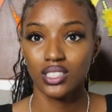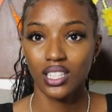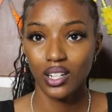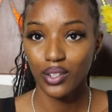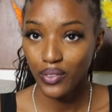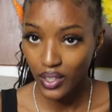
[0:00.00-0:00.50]

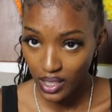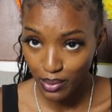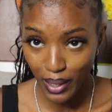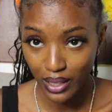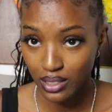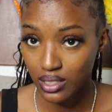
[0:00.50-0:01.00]
settle for this
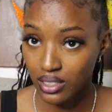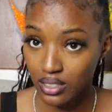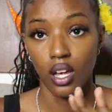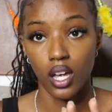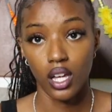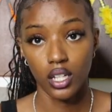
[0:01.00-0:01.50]
person.
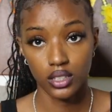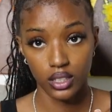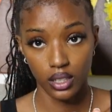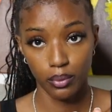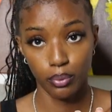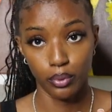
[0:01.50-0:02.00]

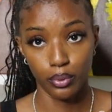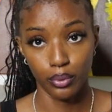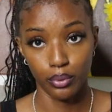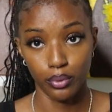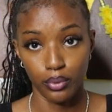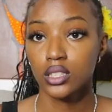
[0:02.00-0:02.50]
Example,
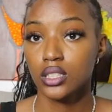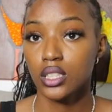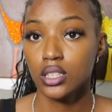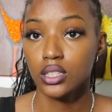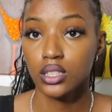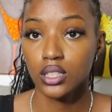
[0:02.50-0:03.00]

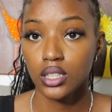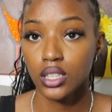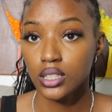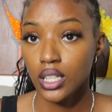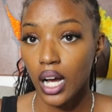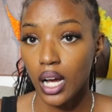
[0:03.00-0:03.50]

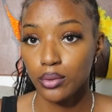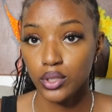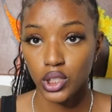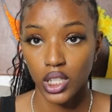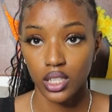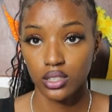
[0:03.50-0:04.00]
this guy
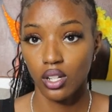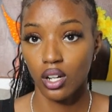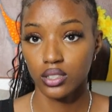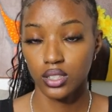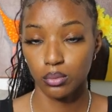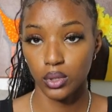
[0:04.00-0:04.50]
was trying to
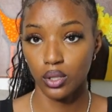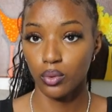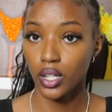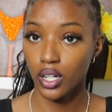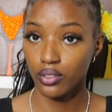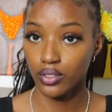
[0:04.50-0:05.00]
talk to me or
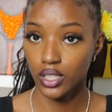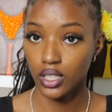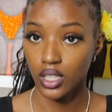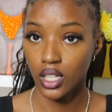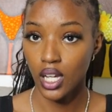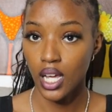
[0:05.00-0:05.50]

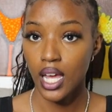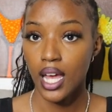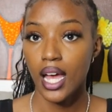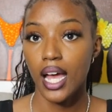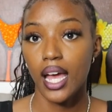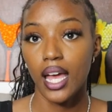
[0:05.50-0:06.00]
whatever,
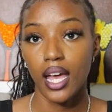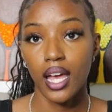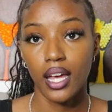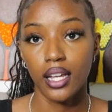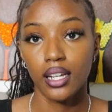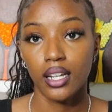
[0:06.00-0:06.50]

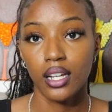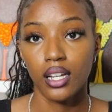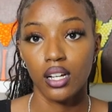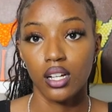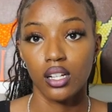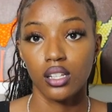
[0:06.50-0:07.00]
and
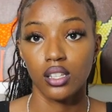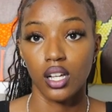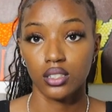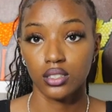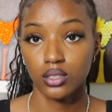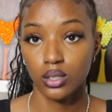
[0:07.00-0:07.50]

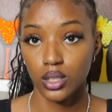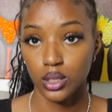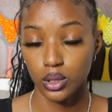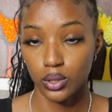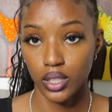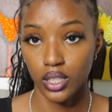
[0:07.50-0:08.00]
long story
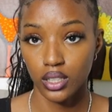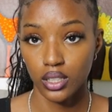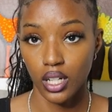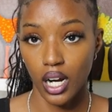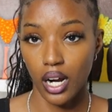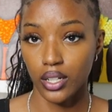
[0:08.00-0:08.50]
short,
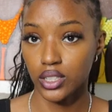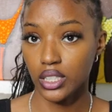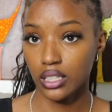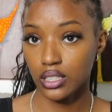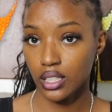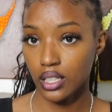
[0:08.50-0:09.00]
I
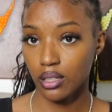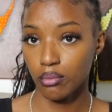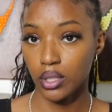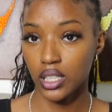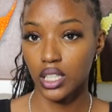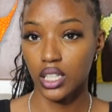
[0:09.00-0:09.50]
rejected him
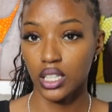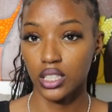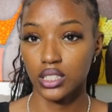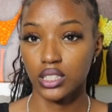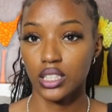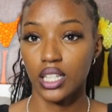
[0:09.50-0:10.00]

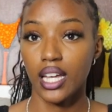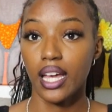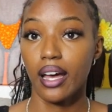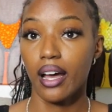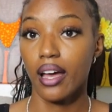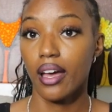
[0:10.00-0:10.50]
because
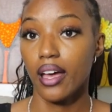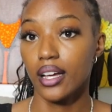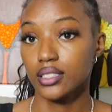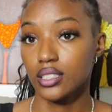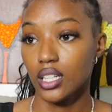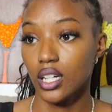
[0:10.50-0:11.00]

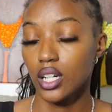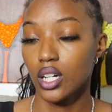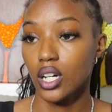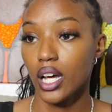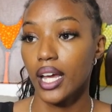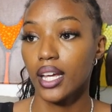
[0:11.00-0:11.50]
as
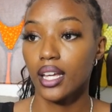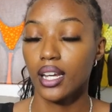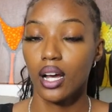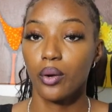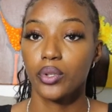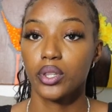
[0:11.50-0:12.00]
hanging
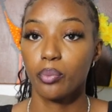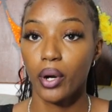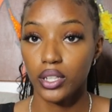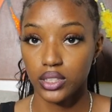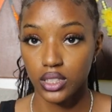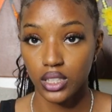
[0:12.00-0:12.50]
out with
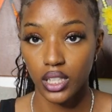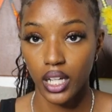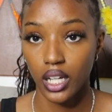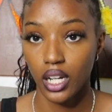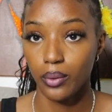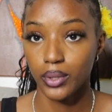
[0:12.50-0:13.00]

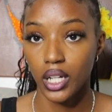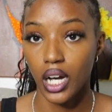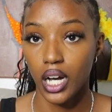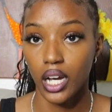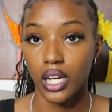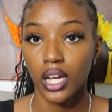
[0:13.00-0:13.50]
the
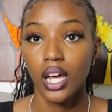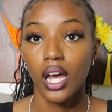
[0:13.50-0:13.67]
guy,